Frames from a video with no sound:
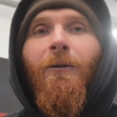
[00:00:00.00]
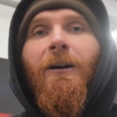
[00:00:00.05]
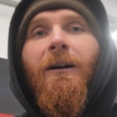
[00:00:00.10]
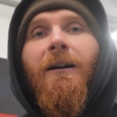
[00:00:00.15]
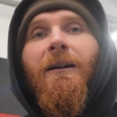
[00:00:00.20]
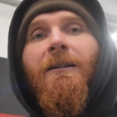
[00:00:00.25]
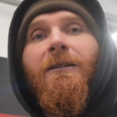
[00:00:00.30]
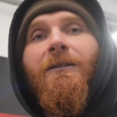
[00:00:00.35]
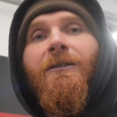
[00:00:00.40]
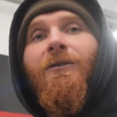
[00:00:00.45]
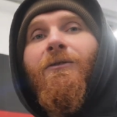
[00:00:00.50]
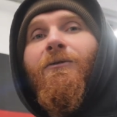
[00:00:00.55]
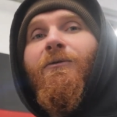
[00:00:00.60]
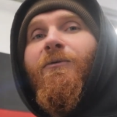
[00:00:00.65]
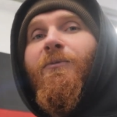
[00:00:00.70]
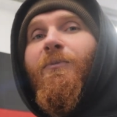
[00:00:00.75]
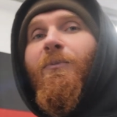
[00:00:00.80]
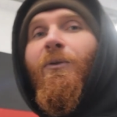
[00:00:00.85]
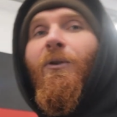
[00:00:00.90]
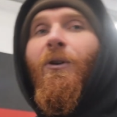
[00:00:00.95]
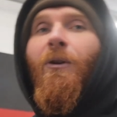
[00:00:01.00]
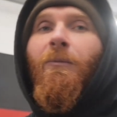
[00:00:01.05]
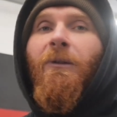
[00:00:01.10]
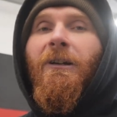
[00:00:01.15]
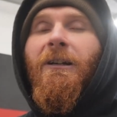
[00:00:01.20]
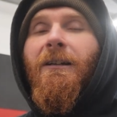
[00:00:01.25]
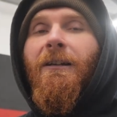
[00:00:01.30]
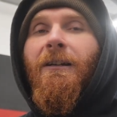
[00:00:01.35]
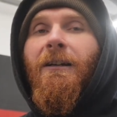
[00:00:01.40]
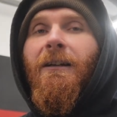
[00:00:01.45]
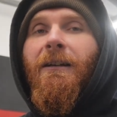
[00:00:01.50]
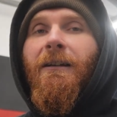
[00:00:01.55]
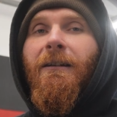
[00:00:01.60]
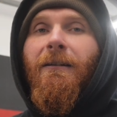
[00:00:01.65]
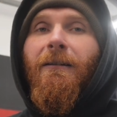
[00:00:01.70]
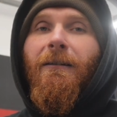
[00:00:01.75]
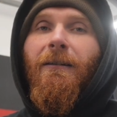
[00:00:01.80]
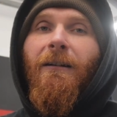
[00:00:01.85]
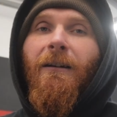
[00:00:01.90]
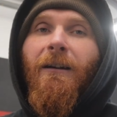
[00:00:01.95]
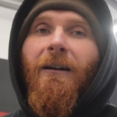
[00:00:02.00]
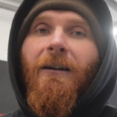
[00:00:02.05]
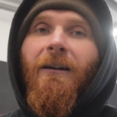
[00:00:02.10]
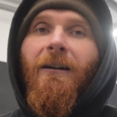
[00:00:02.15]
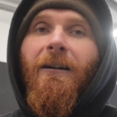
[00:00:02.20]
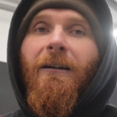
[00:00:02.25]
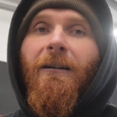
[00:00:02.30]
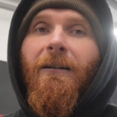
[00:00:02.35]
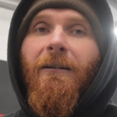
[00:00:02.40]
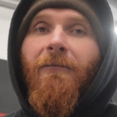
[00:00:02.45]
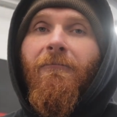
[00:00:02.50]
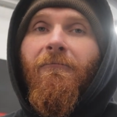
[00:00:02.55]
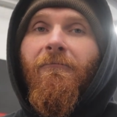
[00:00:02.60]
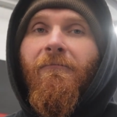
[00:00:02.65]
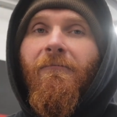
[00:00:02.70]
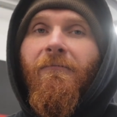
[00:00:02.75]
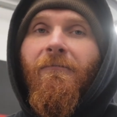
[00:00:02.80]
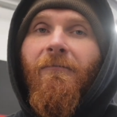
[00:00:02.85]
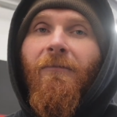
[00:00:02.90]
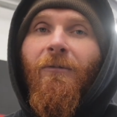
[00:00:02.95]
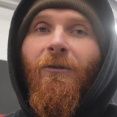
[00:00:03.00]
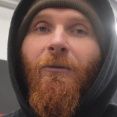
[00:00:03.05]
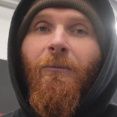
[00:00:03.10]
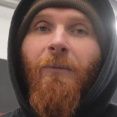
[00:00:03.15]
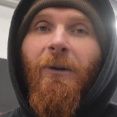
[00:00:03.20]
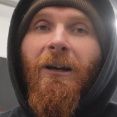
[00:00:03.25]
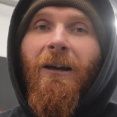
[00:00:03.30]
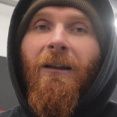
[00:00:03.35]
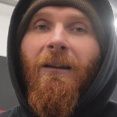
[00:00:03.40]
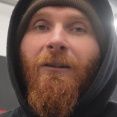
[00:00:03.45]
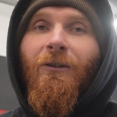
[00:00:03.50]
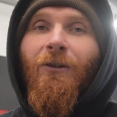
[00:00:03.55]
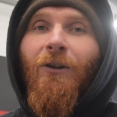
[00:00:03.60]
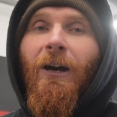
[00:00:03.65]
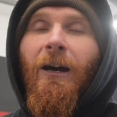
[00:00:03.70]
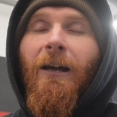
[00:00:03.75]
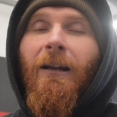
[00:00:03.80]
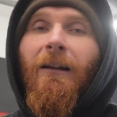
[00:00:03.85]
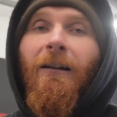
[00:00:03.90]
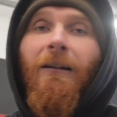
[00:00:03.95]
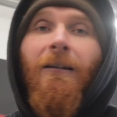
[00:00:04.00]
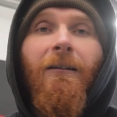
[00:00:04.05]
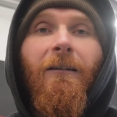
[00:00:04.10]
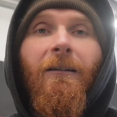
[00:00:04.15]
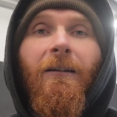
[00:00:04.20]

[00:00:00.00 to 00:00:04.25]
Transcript: as you've probably seen on my other channel,